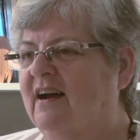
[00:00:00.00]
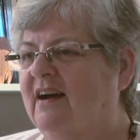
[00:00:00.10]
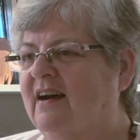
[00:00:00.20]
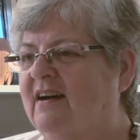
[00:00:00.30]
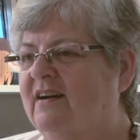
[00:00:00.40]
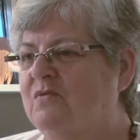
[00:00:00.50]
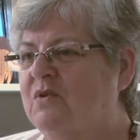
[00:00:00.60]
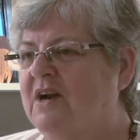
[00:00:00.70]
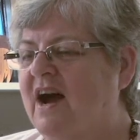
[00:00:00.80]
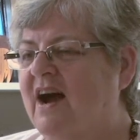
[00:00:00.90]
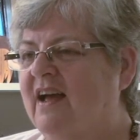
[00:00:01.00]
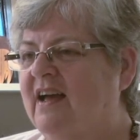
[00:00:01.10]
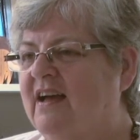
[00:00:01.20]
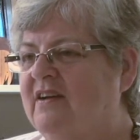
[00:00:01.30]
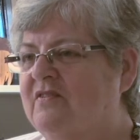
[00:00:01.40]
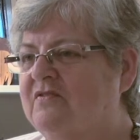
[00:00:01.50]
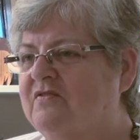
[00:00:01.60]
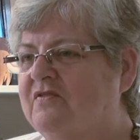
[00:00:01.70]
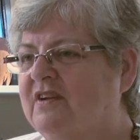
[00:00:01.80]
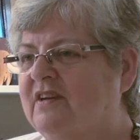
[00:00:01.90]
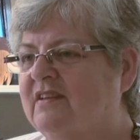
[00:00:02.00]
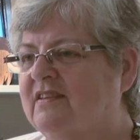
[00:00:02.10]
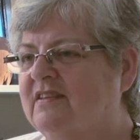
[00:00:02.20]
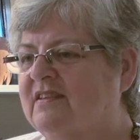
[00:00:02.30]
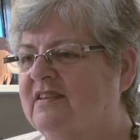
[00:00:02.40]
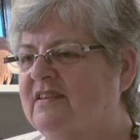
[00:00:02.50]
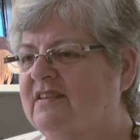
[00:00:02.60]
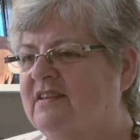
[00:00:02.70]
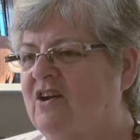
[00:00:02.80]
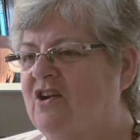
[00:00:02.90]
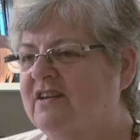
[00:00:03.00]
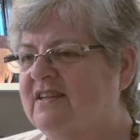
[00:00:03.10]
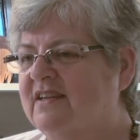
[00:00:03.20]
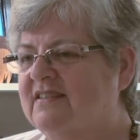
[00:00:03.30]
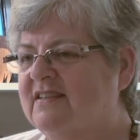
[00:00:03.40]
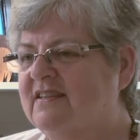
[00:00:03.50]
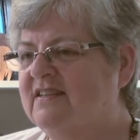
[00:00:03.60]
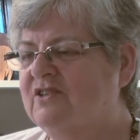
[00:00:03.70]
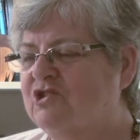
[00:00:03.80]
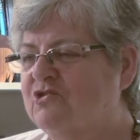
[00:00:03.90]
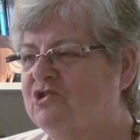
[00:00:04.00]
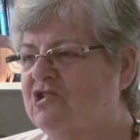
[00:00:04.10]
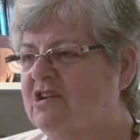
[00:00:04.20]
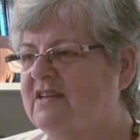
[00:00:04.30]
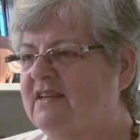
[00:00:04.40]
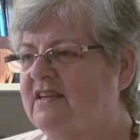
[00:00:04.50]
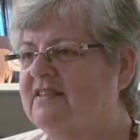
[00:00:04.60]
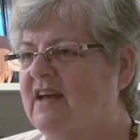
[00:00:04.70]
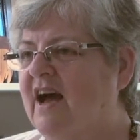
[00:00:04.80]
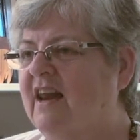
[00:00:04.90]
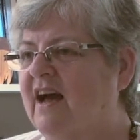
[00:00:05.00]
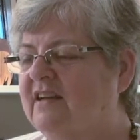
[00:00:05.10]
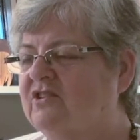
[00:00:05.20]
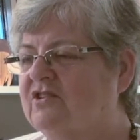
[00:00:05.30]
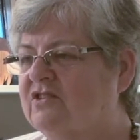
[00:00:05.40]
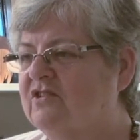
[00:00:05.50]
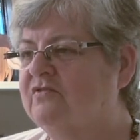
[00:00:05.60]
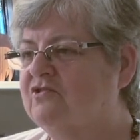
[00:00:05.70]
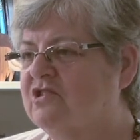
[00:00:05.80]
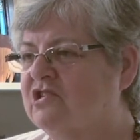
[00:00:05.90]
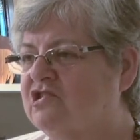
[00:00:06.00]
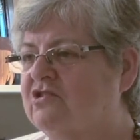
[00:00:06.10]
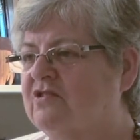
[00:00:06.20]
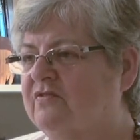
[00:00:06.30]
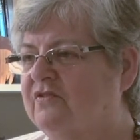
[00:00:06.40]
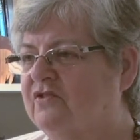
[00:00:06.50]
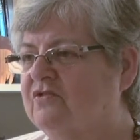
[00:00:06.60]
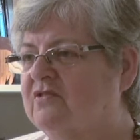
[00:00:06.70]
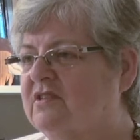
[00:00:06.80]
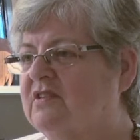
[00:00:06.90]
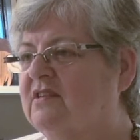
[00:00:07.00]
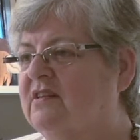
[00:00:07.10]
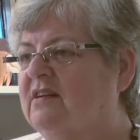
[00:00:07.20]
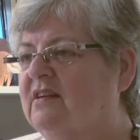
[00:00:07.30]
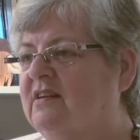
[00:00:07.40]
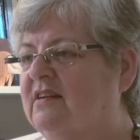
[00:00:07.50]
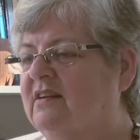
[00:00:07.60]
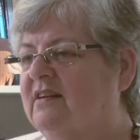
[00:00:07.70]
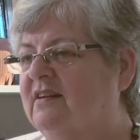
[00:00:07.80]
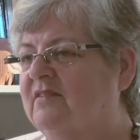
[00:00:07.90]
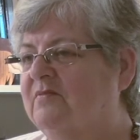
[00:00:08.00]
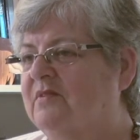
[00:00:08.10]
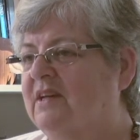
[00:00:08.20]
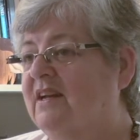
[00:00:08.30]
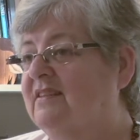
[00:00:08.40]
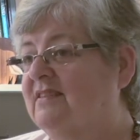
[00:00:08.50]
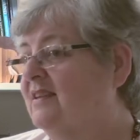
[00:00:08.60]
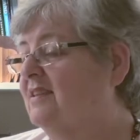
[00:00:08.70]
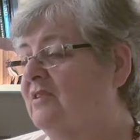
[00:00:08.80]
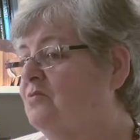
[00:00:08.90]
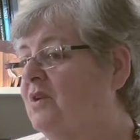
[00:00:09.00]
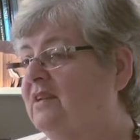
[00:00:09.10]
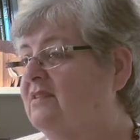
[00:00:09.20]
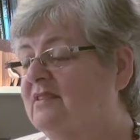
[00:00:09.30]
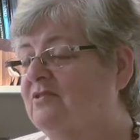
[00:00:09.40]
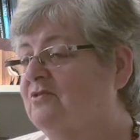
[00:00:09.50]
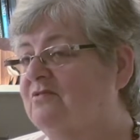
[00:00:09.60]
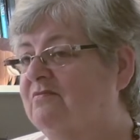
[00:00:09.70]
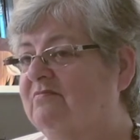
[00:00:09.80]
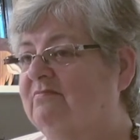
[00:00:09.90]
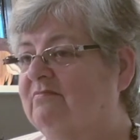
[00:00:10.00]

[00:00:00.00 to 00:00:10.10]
uh, when I have uh, the the holidays here, the Jewish holidays, I like to serve traditional food, um, and I stay that way. So,